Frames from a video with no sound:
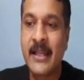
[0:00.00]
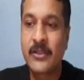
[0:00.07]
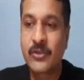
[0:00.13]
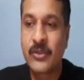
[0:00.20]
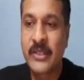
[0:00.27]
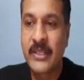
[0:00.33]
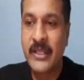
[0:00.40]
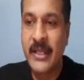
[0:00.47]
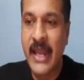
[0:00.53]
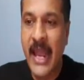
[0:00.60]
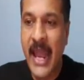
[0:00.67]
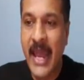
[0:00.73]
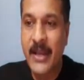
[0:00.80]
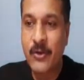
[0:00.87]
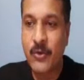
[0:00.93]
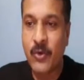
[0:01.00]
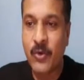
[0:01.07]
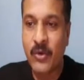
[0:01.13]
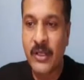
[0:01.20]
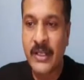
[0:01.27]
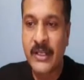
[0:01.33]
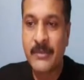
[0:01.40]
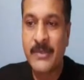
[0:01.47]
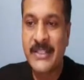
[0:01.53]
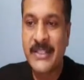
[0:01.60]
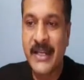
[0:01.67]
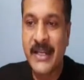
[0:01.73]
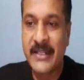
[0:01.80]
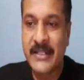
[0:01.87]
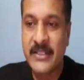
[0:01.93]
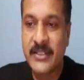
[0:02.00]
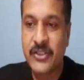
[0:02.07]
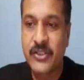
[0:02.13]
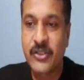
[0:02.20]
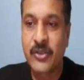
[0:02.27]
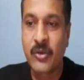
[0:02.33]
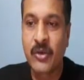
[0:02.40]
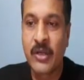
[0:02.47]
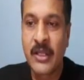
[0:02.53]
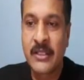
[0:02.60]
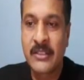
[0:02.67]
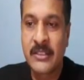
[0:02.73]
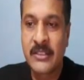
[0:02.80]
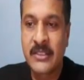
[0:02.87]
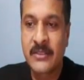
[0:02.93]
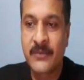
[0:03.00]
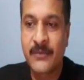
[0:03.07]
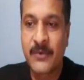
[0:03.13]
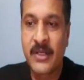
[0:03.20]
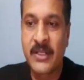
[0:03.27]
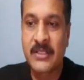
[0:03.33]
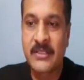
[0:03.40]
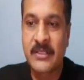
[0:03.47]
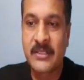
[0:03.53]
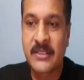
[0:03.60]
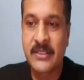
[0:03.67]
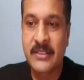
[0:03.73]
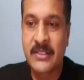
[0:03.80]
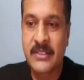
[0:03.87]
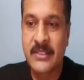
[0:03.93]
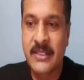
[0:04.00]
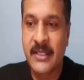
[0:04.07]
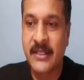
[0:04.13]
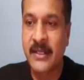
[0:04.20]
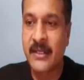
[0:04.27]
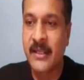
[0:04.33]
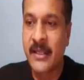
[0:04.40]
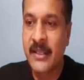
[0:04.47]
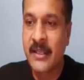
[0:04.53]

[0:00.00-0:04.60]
So here arrow, it means that it is 0. This is the first, this is second.